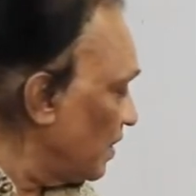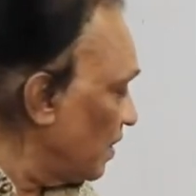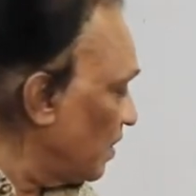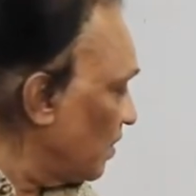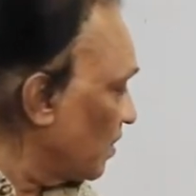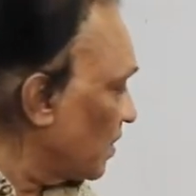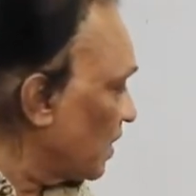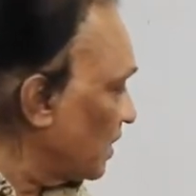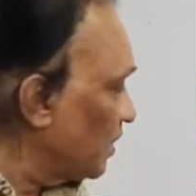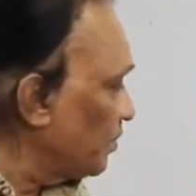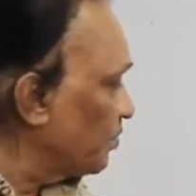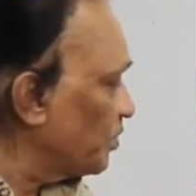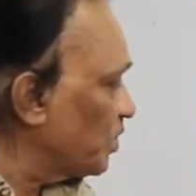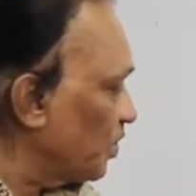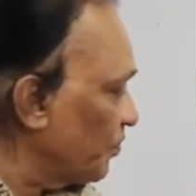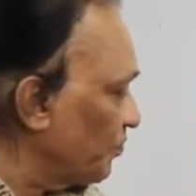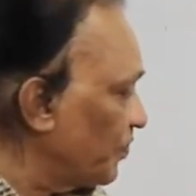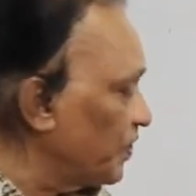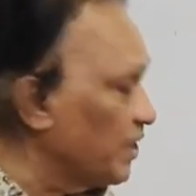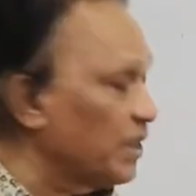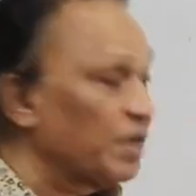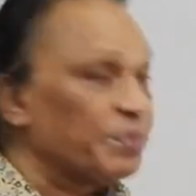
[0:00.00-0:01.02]
uh, consumption
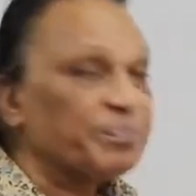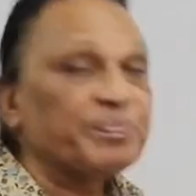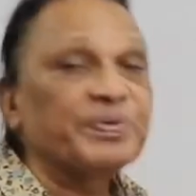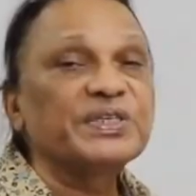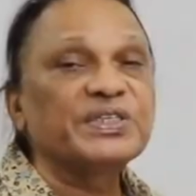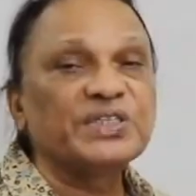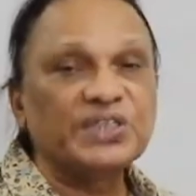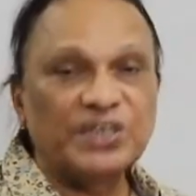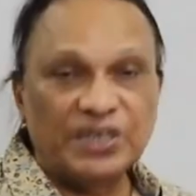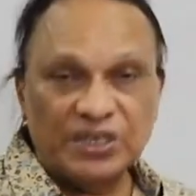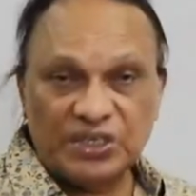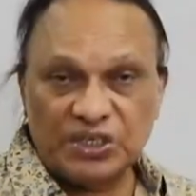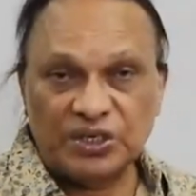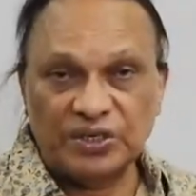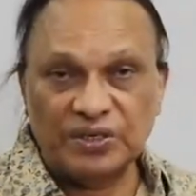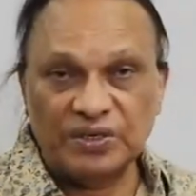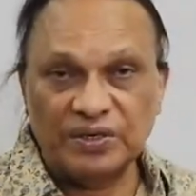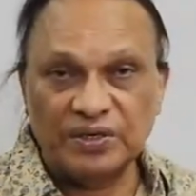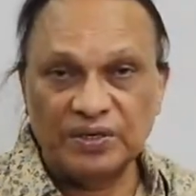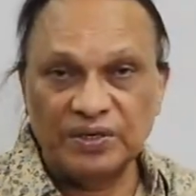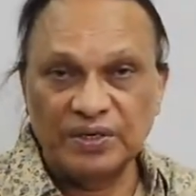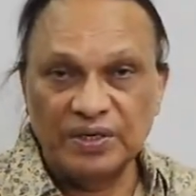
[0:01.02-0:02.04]
of
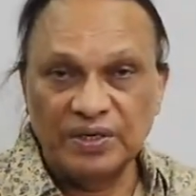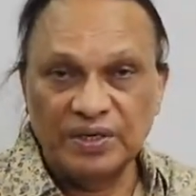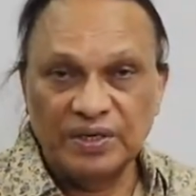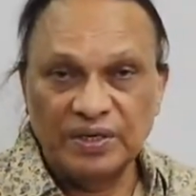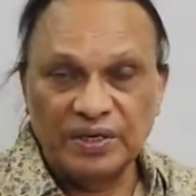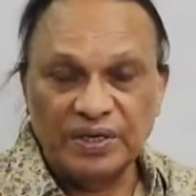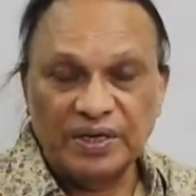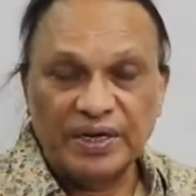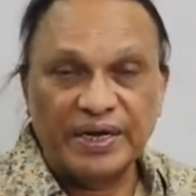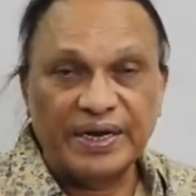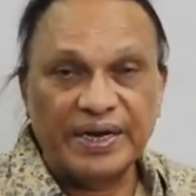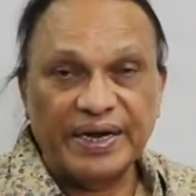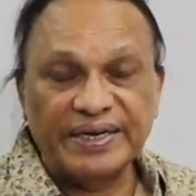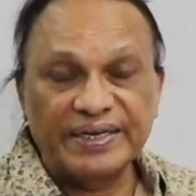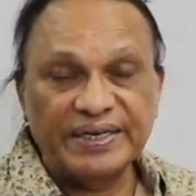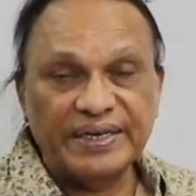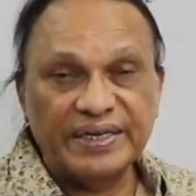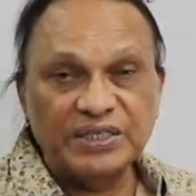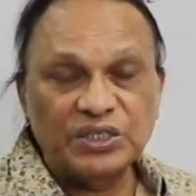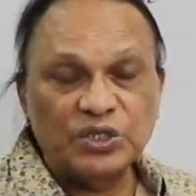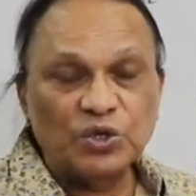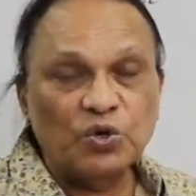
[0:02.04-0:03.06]
depreciation
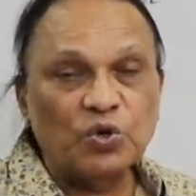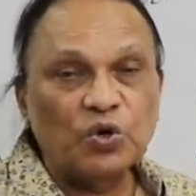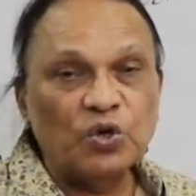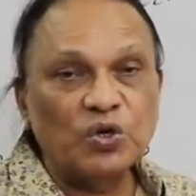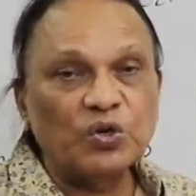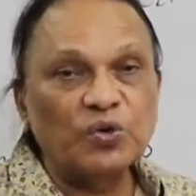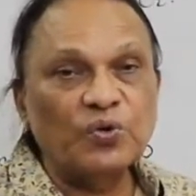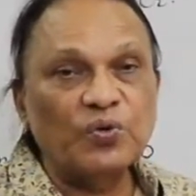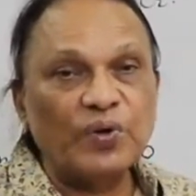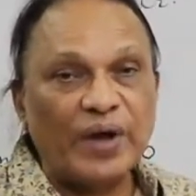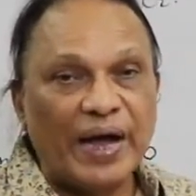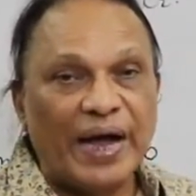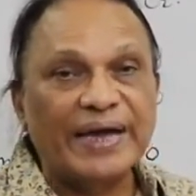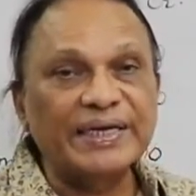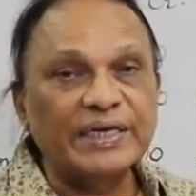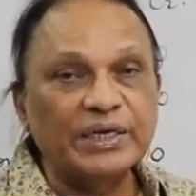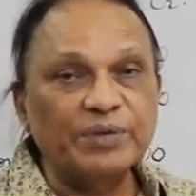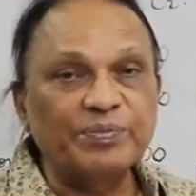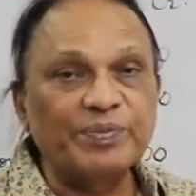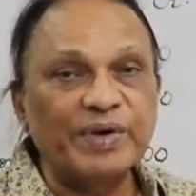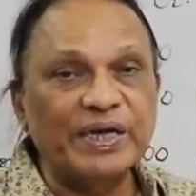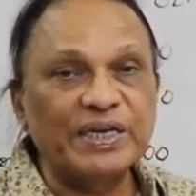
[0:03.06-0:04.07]
NIT is equal to
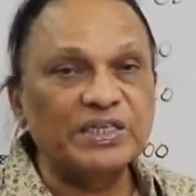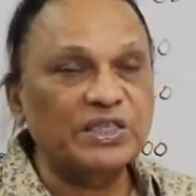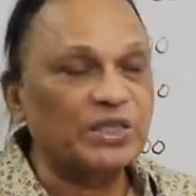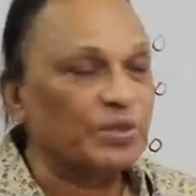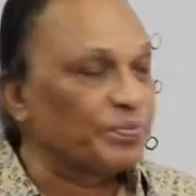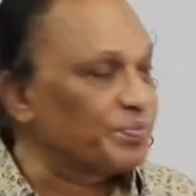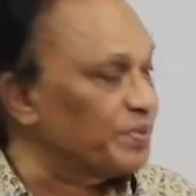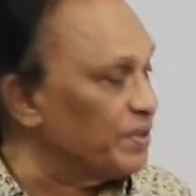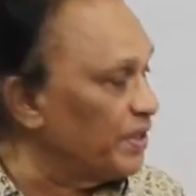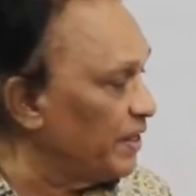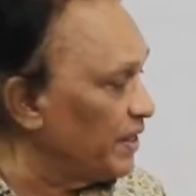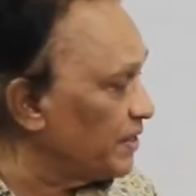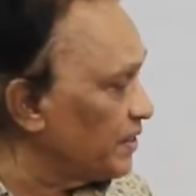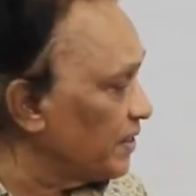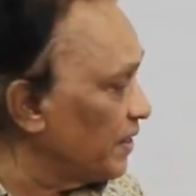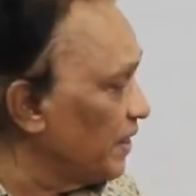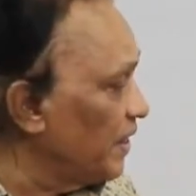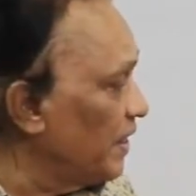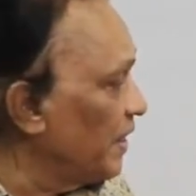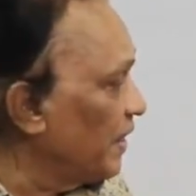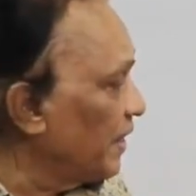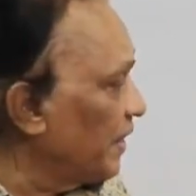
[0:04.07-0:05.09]
IT minus
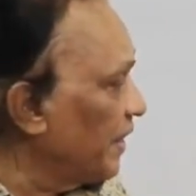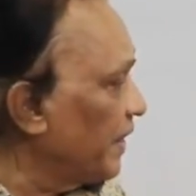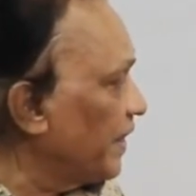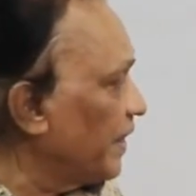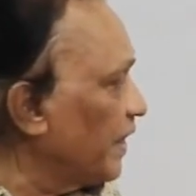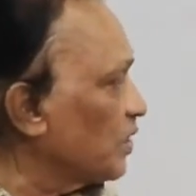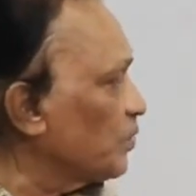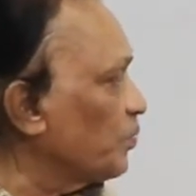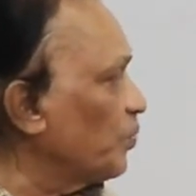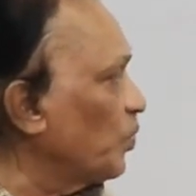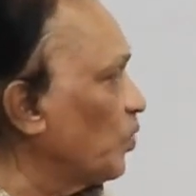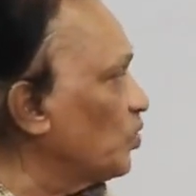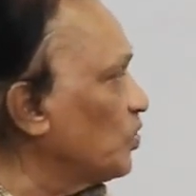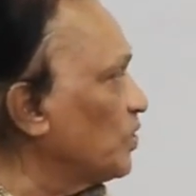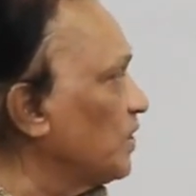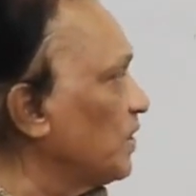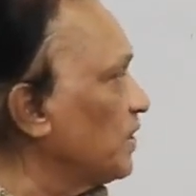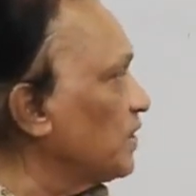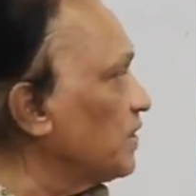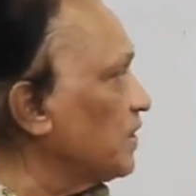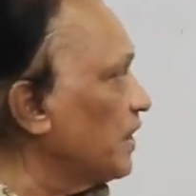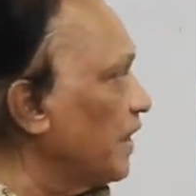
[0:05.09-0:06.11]
subsidies, net
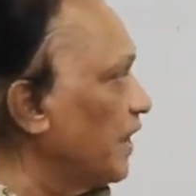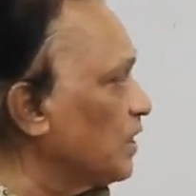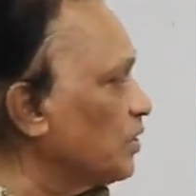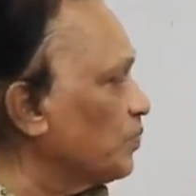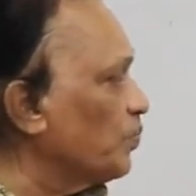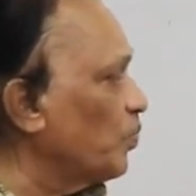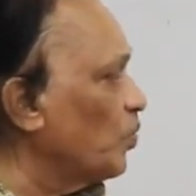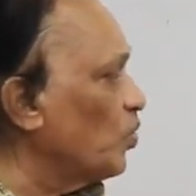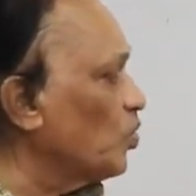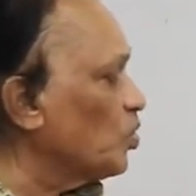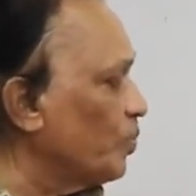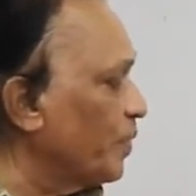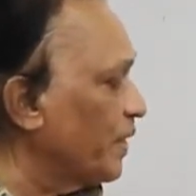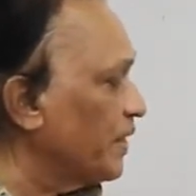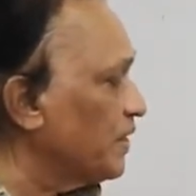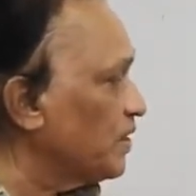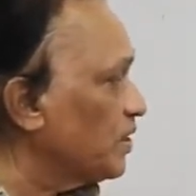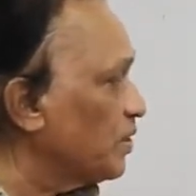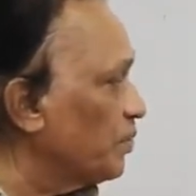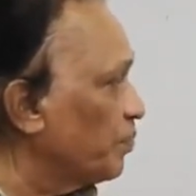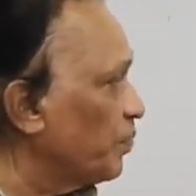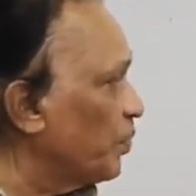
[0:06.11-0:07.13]
exports is exports
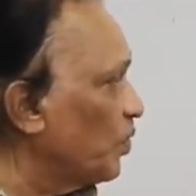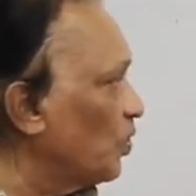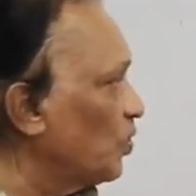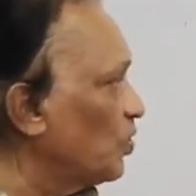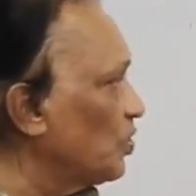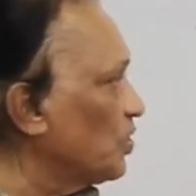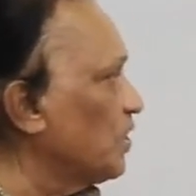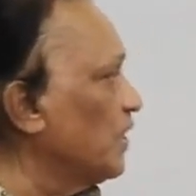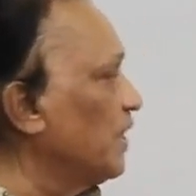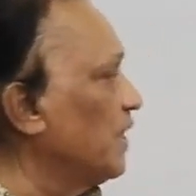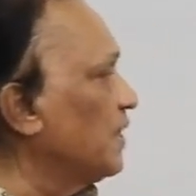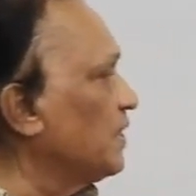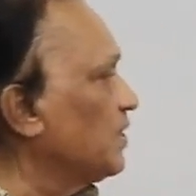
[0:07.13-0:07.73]
minus imports,